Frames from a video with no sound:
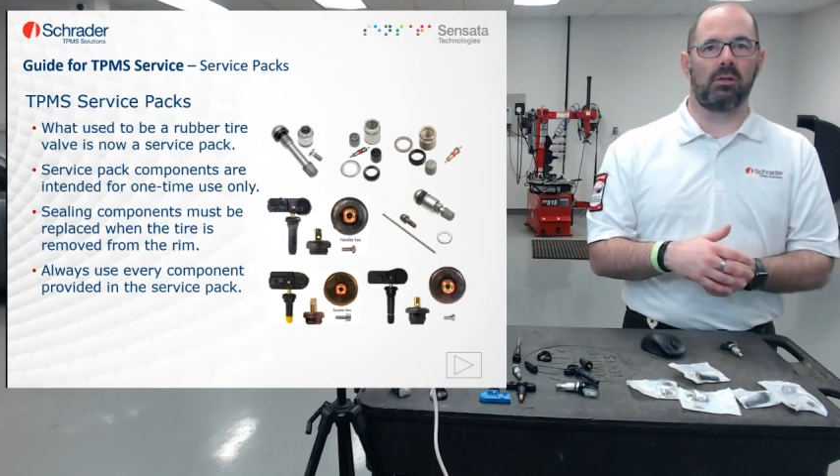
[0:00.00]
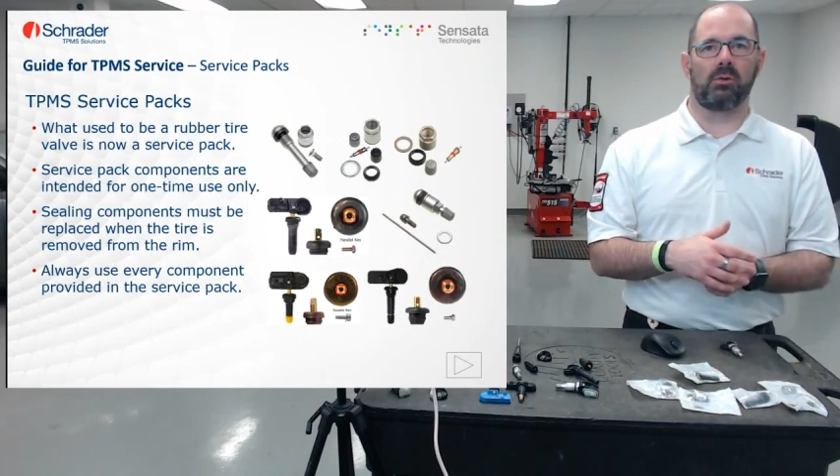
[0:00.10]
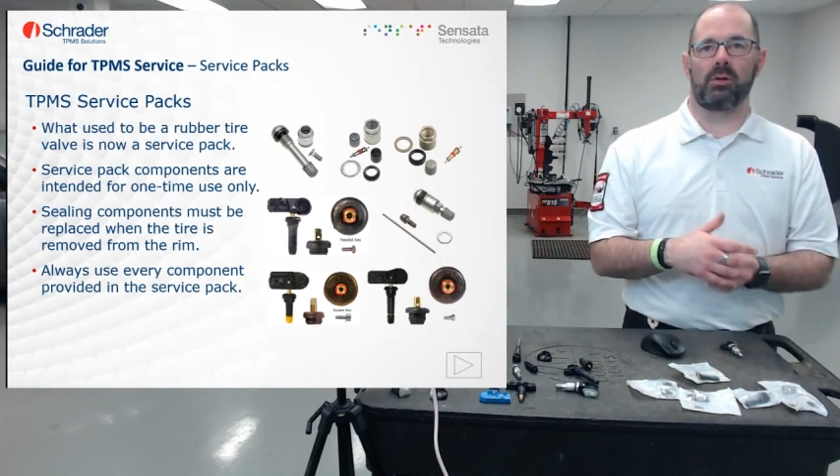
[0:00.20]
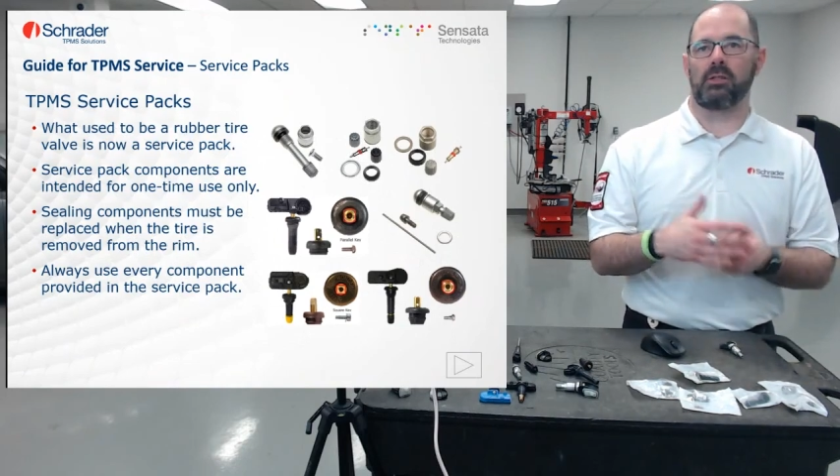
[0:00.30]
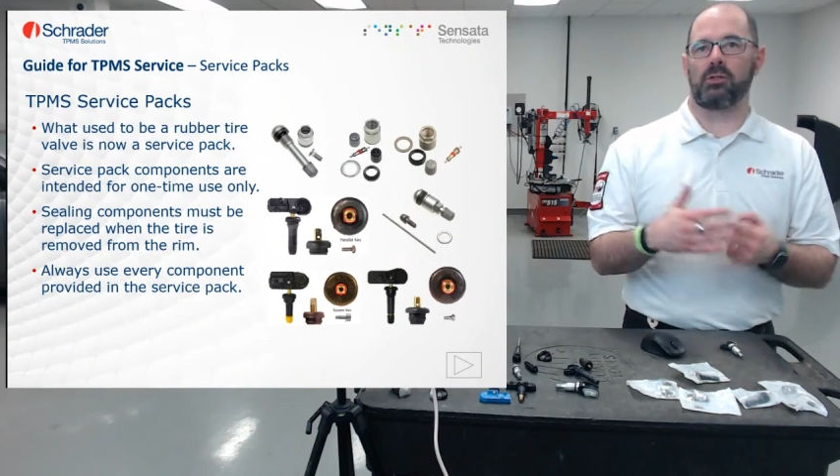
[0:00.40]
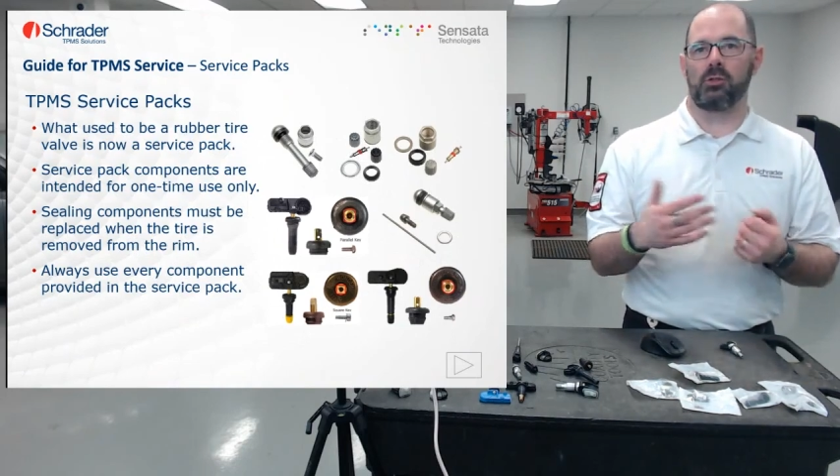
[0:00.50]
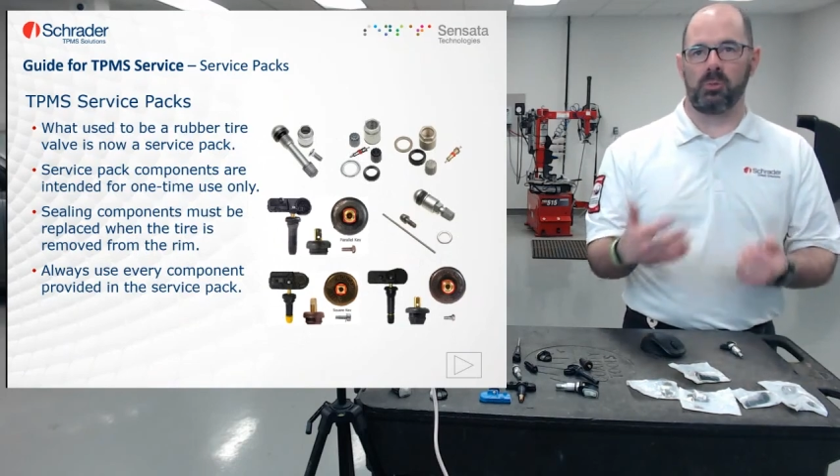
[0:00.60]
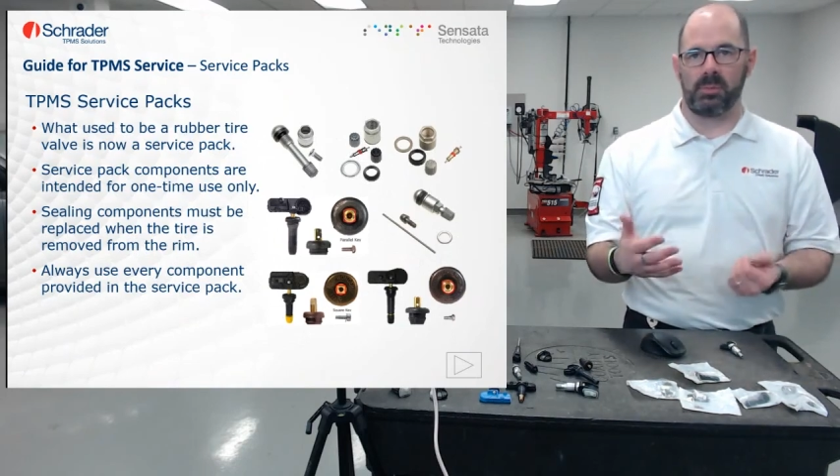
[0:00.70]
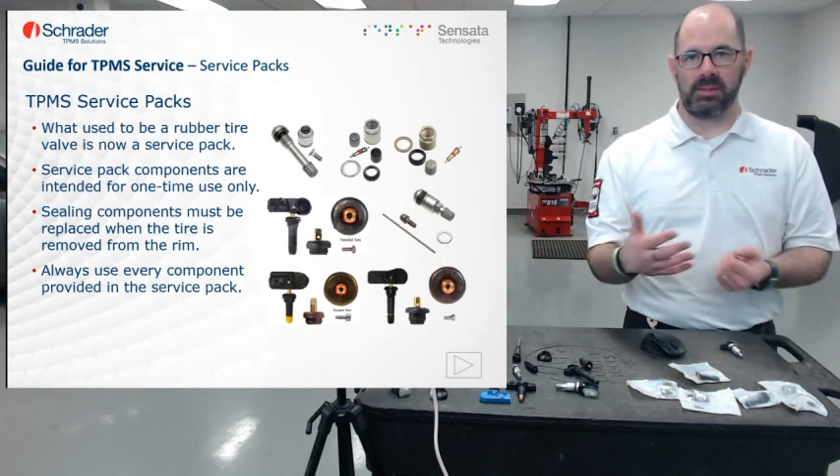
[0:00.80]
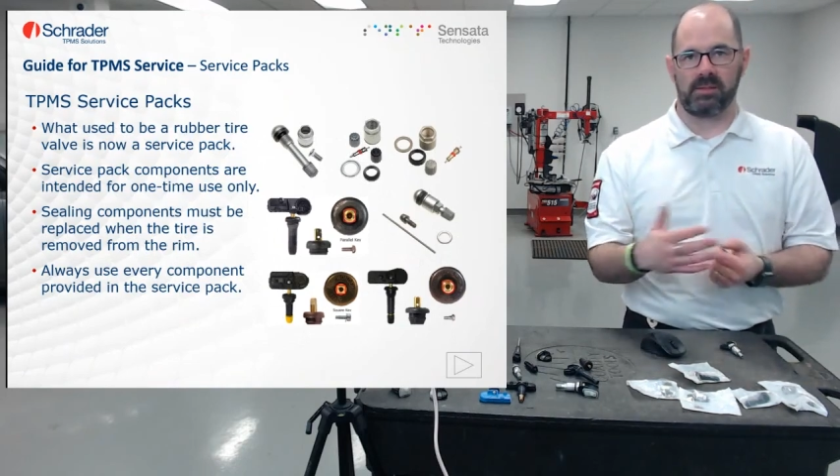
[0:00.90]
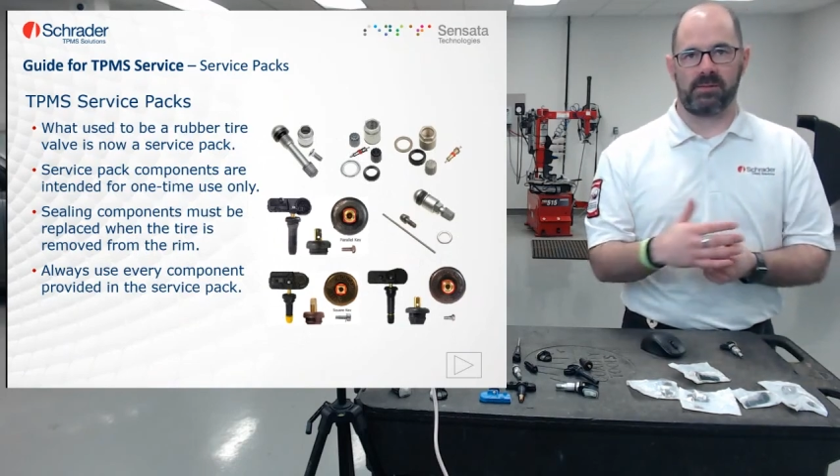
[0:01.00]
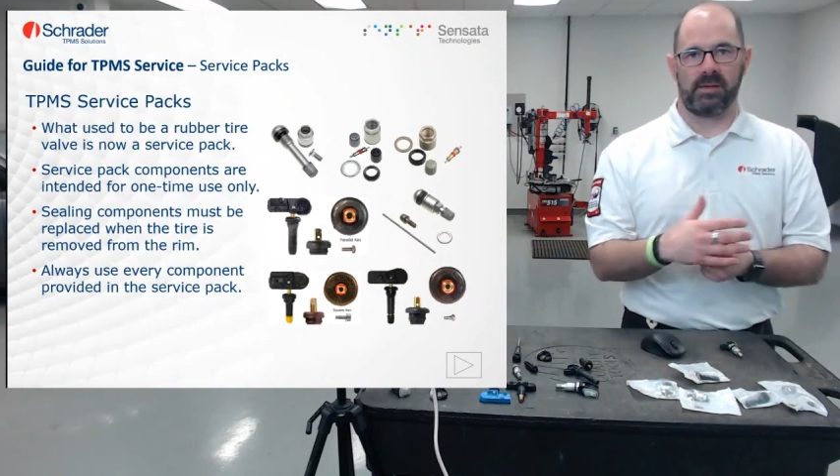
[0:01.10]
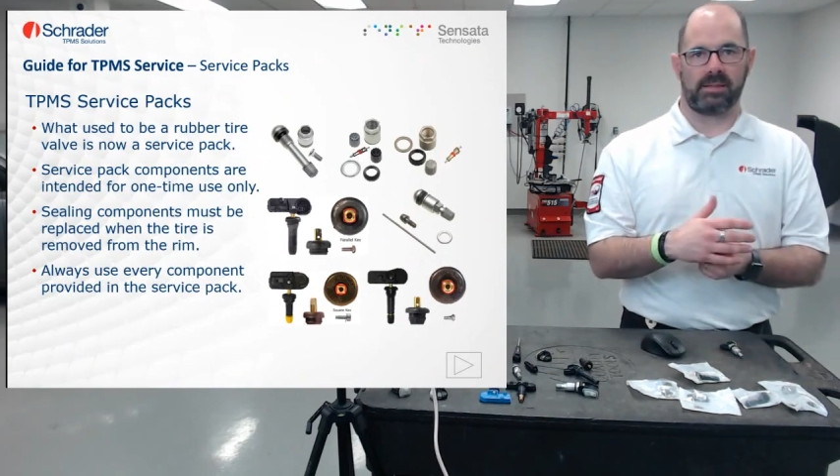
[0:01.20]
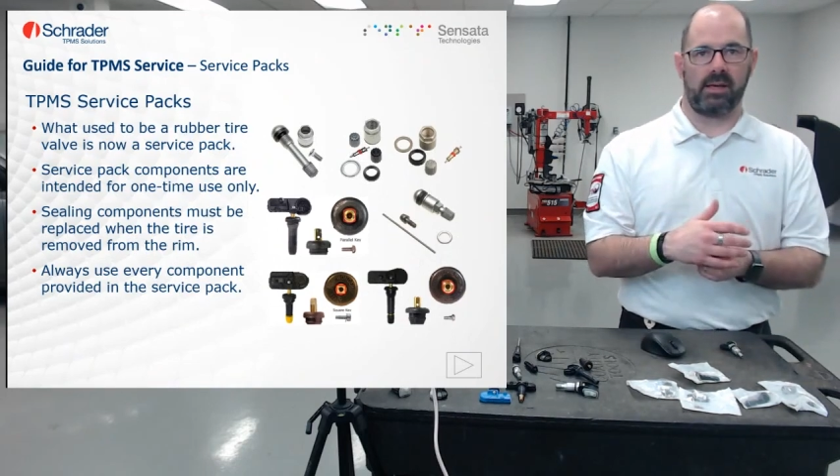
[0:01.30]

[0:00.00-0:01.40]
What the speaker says: or a two-piece fixed